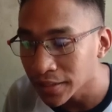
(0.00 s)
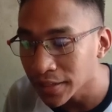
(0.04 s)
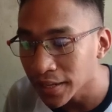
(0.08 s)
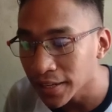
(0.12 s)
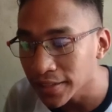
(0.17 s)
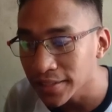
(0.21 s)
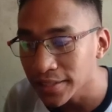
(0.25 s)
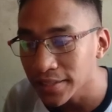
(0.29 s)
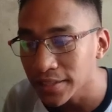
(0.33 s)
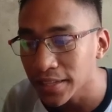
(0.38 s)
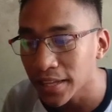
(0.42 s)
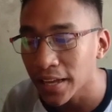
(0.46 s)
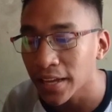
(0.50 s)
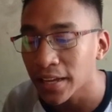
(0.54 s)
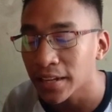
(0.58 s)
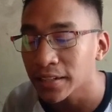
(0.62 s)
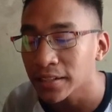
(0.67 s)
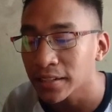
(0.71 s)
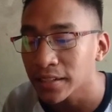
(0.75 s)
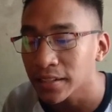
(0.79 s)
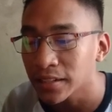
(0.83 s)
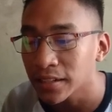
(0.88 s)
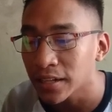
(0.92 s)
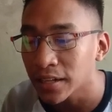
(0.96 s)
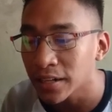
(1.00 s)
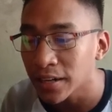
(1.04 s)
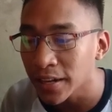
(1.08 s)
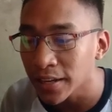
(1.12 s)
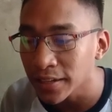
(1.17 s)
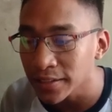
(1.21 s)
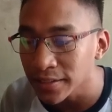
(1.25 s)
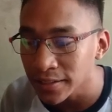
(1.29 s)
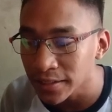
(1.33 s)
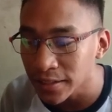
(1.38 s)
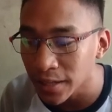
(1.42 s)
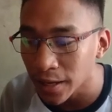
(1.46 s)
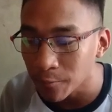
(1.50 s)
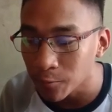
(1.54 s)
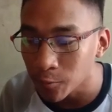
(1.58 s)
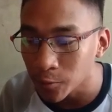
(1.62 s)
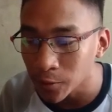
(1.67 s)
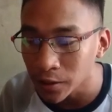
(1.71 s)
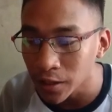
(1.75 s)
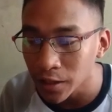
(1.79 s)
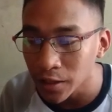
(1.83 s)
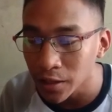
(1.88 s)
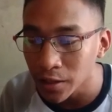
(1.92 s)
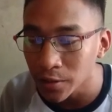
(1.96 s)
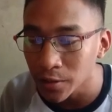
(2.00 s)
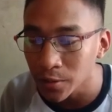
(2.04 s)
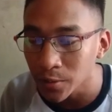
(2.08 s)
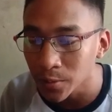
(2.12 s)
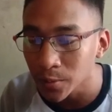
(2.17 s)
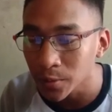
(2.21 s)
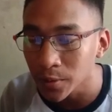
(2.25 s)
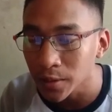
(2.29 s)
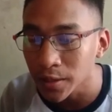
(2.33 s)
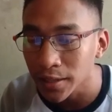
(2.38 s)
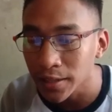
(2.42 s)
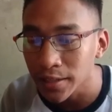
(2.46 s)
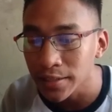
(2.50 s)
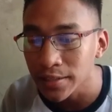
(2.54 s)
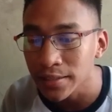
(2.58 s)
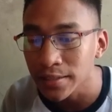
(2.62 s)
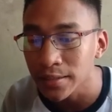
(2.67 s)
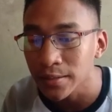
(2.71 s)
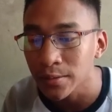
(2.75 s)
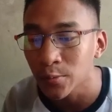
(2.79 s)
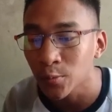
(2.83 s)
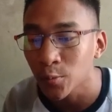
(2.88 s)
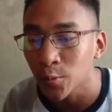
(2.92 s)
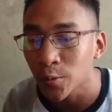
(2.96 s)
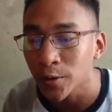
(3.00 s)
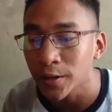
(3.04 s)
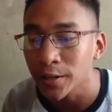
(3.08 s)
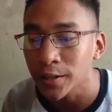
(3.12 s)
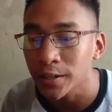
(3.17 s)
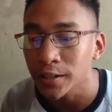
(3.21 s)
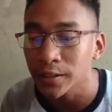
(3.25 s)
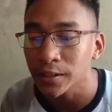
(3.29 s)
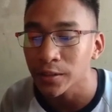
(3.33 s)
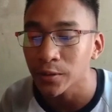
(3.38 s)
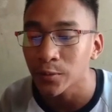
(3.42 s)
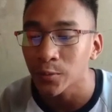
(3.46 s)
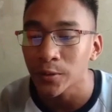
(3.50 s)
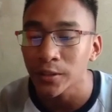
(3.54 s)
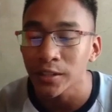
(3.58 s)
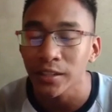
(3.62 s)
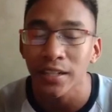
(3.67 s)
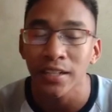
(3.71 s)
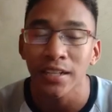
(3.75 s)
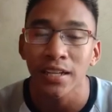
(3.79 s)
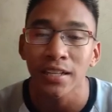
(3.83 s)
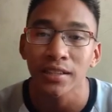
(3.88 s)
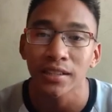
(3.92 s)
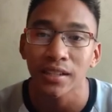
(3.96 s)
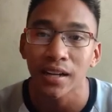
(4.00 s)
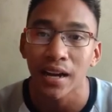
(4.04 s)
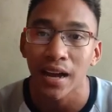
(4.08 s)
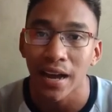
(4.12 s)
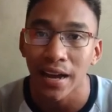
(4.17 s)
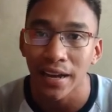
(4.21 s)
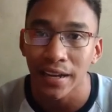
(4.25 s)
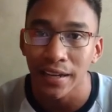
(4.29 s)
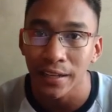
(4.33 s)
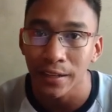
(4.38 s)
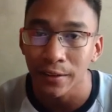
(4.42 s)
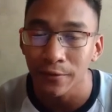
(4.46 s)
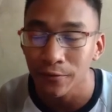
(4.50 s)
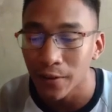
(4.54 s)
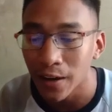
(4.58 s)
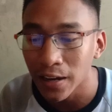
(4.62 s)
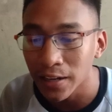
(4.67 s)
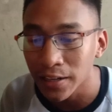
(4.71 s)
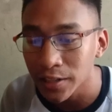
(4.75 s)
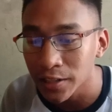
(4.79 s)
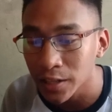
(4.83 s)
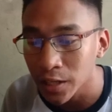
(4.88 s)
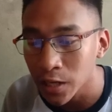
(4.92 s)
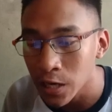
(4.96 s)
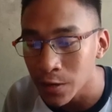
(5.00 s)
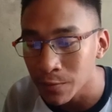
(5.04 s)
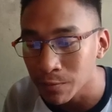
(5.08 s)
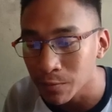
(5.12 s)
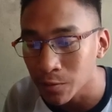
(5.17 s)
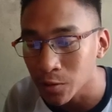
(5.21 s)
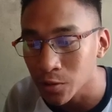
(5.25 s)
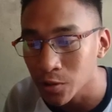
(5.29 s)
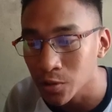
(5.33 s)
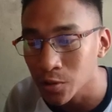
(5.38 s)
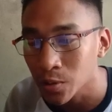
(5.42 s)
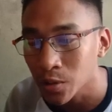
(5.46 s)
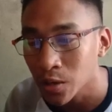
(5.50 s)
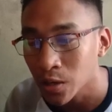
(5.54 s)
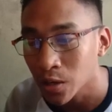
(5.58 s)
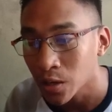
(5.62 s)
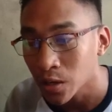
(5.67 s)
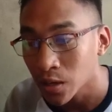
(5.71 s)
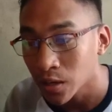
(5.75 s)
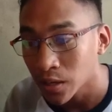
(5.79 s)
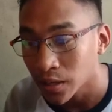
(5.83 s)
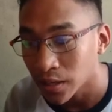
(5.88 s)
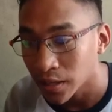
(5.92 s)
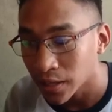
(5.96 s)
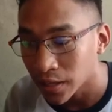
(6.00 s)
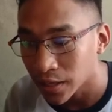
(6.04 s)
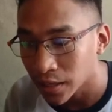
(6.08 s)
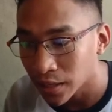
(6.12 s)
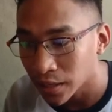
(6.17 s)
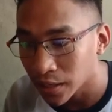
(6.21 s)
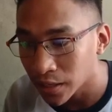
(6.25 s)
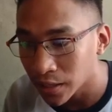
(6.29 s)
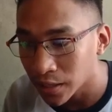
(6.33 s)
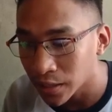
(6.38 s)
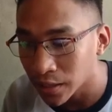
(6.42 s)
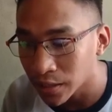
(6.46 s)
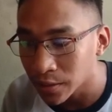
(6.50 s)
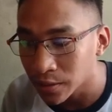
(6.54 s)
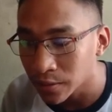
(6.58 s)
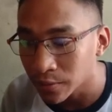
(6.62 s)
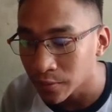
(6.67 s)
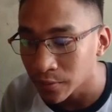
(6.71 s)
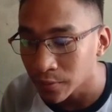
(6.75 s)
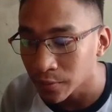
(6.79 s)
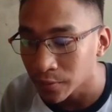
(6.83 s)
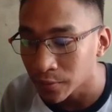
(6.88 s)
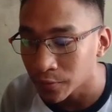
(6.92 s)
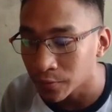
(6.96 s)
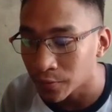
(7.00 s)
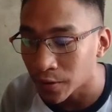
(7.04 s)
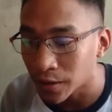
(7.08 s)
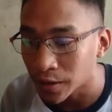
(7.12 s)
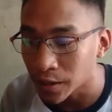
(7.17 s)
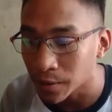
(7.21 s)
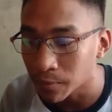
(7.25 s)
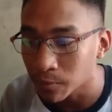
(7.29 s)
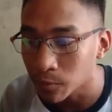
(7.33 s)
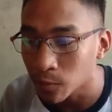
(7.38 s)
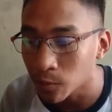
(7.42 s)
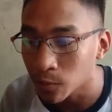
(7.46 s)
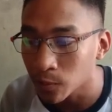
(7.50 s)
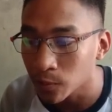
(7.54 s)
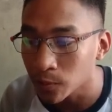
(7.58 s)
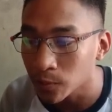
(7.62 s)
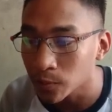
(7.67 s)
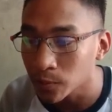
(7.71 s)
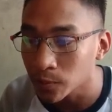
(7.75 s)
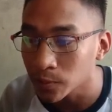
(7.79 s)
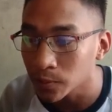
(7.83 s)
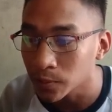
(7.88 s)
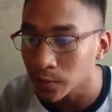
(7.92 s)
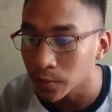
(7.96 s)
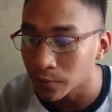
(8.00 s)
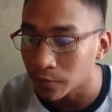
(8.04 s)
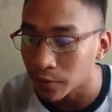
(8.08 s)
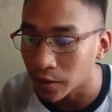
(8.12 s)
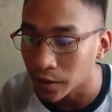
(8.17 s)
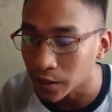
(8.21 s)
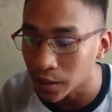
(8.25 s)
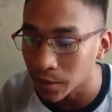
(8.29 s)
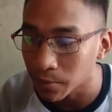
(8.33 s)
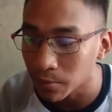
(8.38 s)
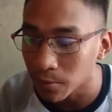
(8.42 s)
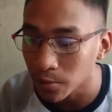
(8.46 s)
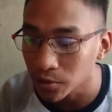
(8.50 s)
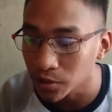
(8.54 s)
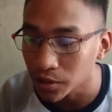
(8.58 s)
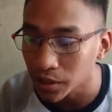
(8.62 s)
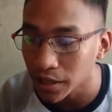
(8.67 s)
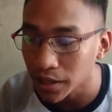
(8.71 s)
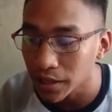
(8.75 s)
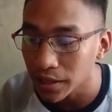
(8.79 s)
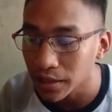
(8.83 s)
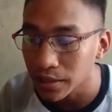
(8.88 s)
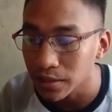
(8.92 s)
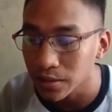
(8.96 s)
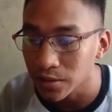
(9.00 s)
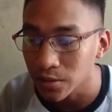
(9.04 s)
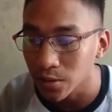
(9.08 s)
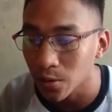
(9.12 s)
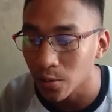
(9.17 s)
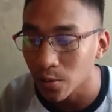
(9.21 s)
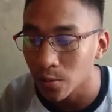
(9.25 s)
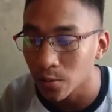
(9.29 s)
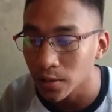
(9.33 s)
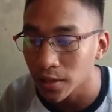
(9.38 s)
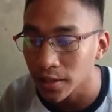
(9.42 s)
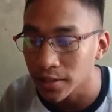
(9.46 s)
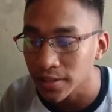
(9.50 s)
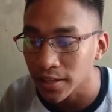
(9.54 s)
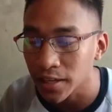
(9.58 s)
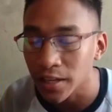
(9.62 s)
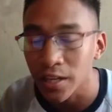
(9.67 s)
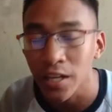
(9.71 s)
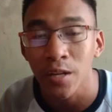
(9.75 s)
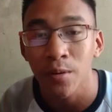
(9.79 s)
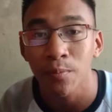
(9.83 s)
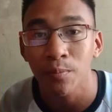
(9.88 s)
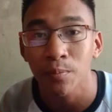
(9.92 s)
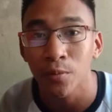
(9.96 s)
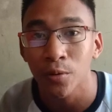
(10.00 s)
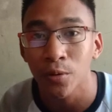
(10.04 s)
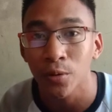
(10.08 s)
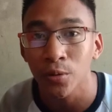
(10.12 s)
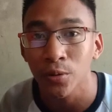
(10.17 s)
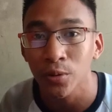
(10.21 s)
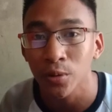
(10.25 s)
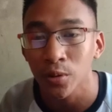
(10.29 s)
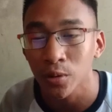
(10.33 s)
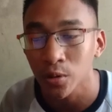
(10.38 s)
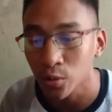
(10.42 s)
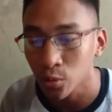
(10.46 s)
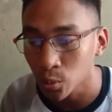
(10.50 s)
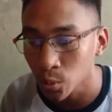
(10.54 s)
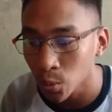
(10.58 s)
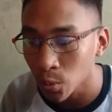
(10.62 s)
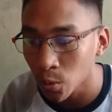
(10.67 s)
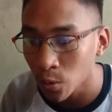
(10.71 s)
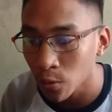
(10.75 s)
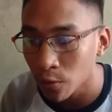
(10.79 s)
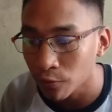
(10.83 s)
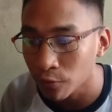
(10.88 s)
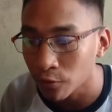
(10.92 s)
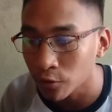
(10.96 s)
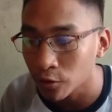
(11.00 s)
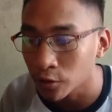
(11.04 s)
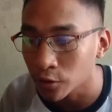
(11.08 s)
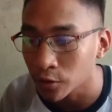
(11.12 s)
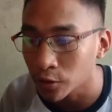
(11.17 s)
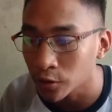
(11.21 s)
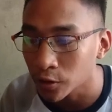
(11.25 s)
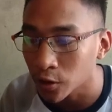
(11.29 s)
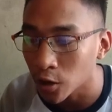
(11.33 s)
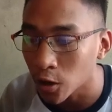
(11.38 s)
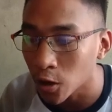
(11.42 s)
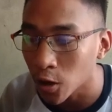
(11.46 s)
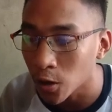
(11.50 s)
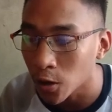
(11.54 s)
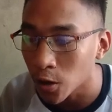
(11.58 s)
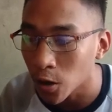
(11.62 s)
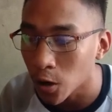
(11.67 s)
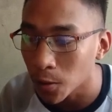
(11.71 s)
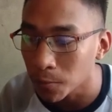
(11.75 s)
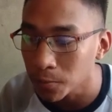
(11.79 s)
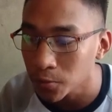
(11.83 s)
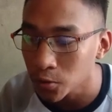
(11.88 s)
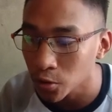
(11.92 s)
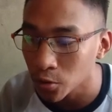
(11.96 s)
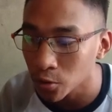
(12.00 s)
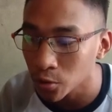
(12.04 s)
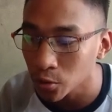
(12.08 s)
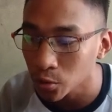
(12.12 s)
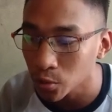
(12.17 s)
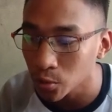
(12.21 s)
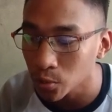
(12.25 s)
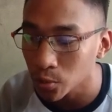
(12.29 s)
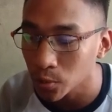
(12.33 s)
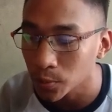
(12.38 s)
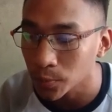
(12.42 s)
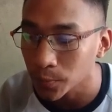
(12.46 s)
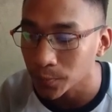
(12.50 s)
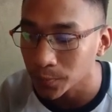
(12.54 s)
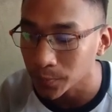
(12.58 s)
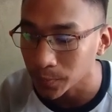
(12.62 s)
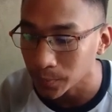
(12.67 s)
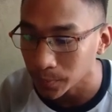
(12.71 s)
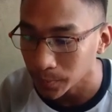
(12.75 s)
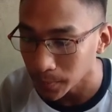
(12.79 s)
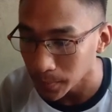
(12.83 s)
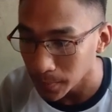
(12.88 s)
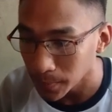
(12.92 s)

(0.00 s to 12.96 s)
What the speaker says: the next step we're gonna do is we're gonna try valid inputs in variable 3. So let's input 2 for option 2.